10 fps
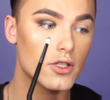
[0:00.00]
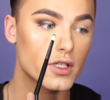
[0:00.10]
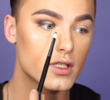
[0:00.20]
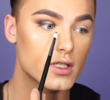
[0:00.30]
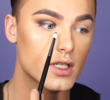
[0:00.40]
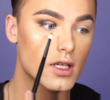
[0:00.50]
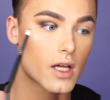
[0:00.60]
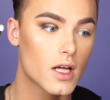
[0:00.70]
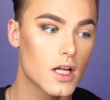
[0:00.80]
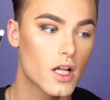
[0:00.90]
As you can see,
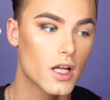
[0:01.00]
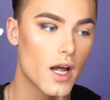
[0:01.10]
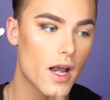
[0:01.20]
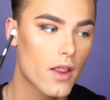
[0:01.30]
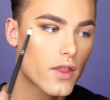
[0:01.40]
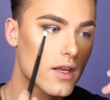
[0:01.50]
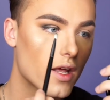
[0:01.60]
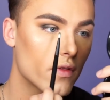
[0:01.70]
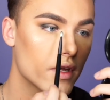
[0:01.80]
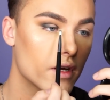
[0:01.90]
nothing
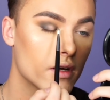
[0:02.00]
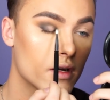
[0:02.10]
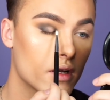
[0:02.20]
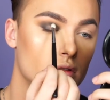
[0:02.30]
down there.